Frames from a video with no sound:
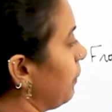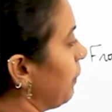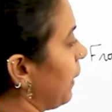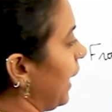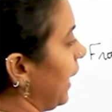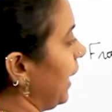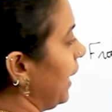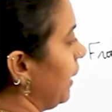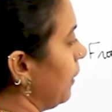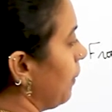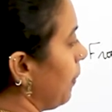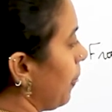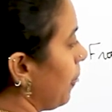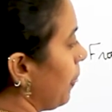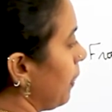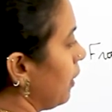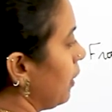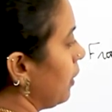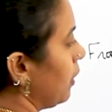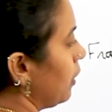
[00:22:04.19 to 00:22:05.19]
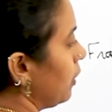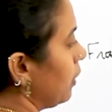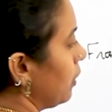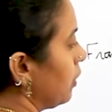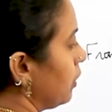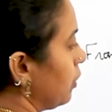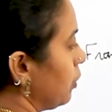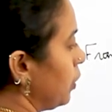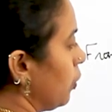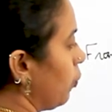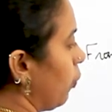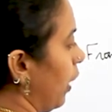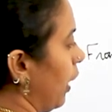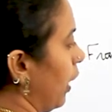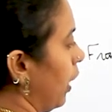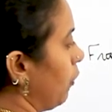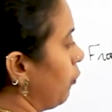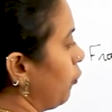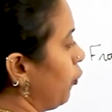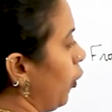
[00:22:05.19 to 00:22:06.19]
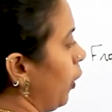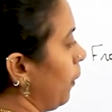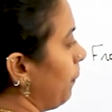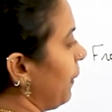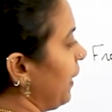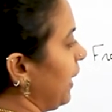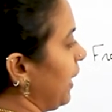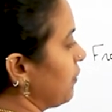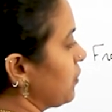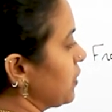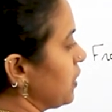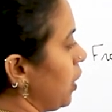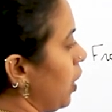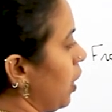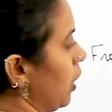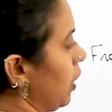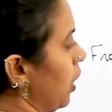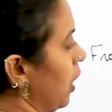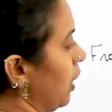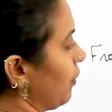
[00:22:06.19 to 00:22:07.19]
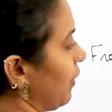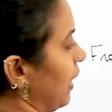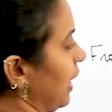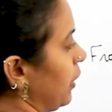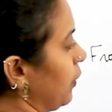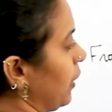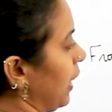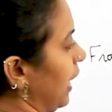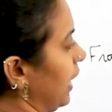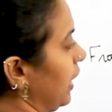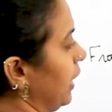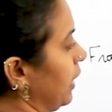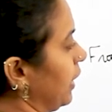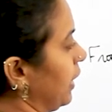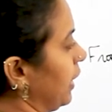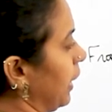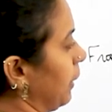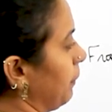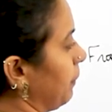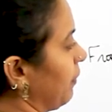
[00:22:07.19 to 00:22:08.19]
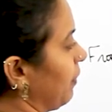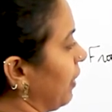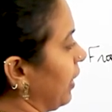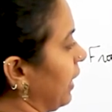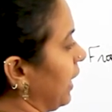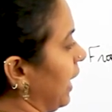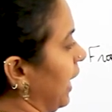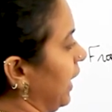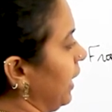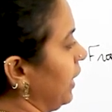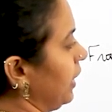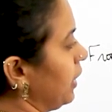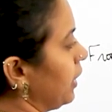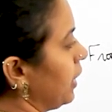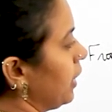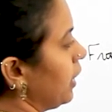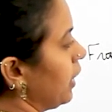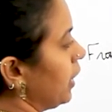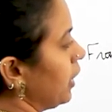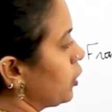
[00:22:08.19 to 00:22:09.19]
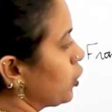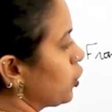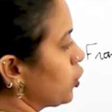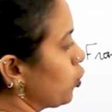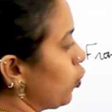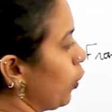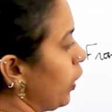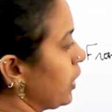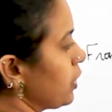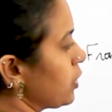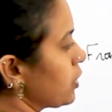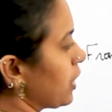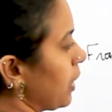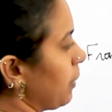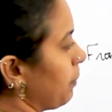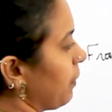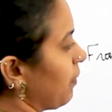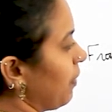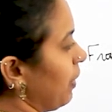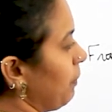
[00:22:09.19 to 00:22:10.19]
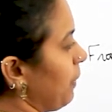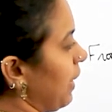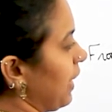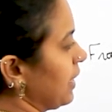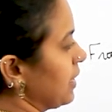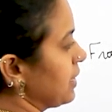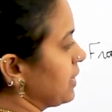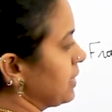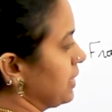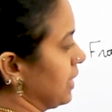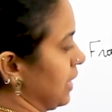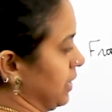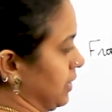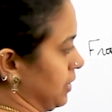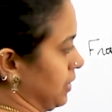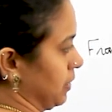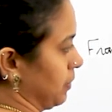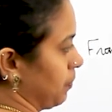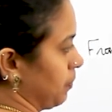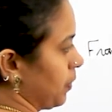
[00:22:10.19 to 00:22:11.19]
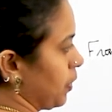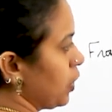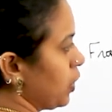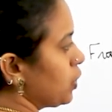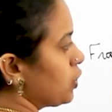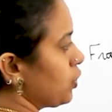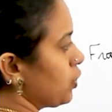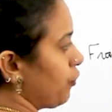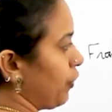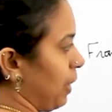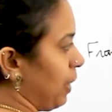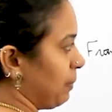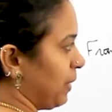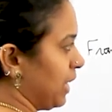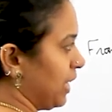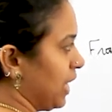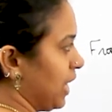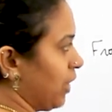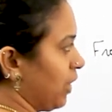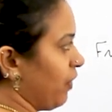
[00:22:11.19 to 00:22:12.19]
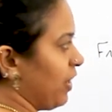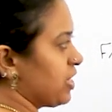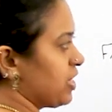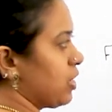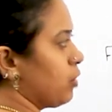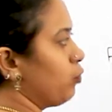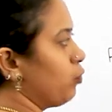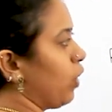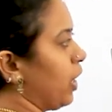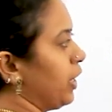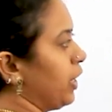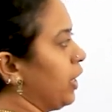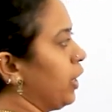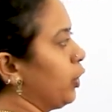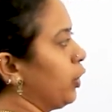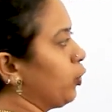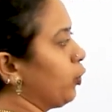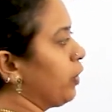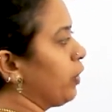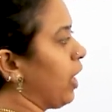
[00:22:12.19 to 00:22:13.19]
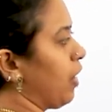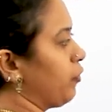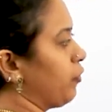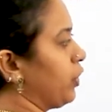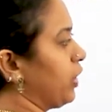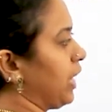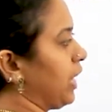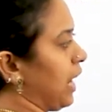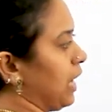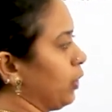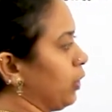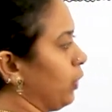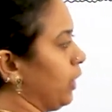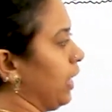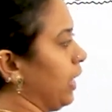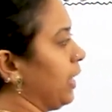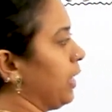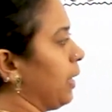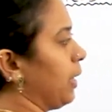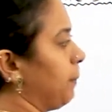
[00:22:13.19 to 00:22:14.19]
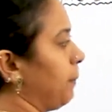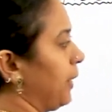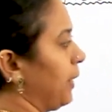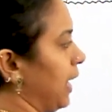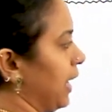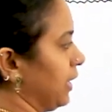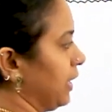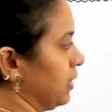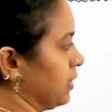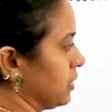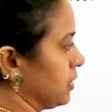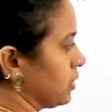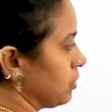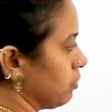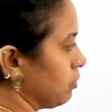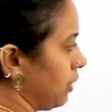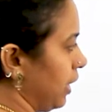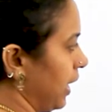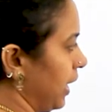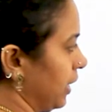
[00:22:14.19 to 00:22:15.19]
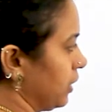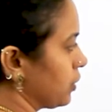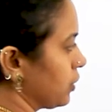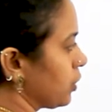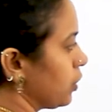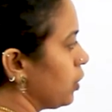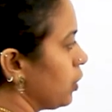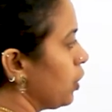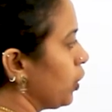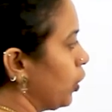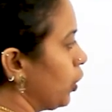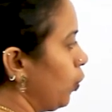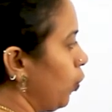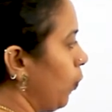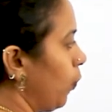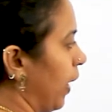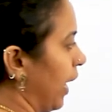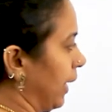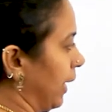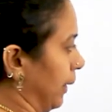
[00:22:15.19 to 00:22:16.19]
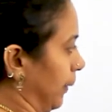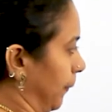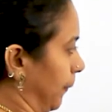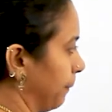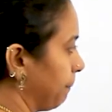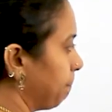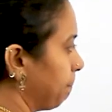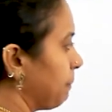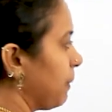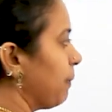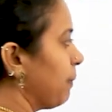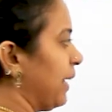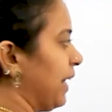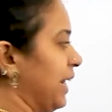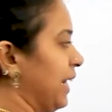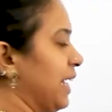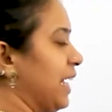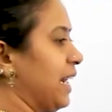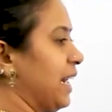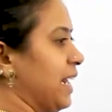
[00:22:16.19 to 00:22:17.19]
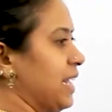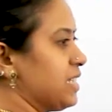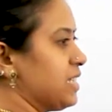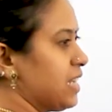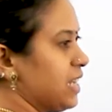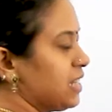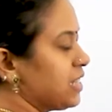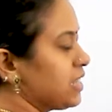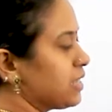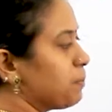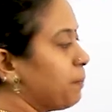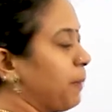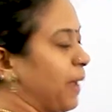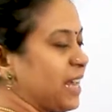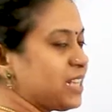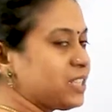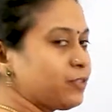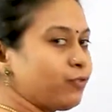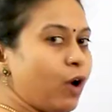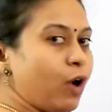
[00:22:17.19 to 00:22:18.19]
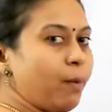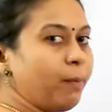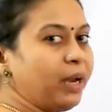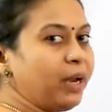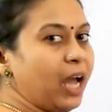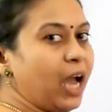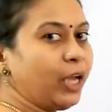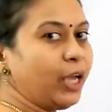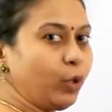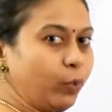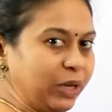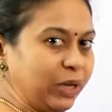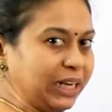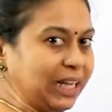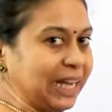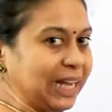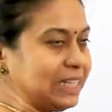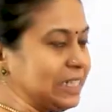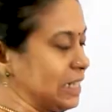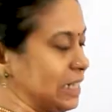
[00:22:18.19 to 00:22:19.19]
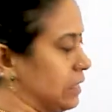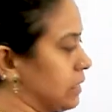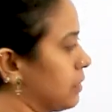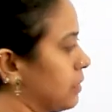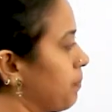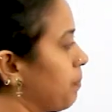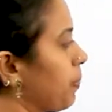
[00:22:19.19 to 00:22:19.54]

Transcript: by the 4 pi epsilon naught value, 9 into 10 power 9 into 2 into 10 power minus 6. So from the equation 1 and 2, you have to calculate and apply this, right? Q value. By rearranging this base formula, you will get it.